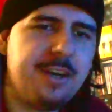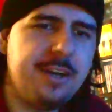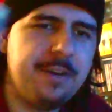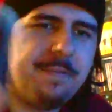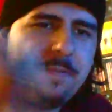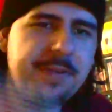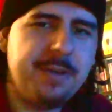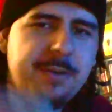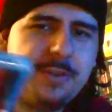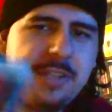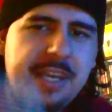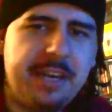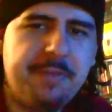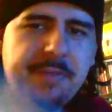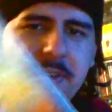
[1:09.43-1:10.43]
how it feels
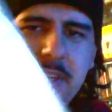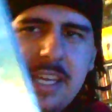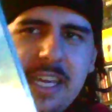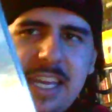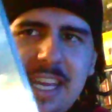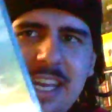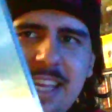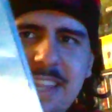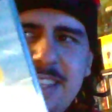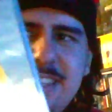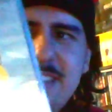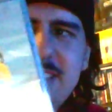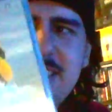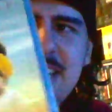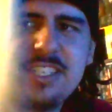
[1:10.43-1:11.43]
heavy. This
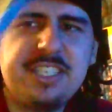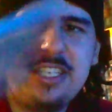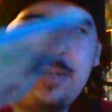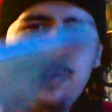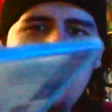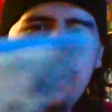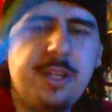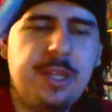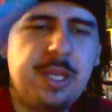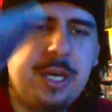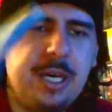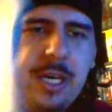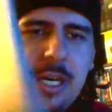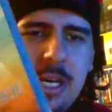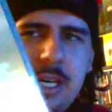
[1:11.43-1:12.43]
is actually one of
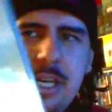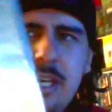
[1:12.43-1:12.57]
the,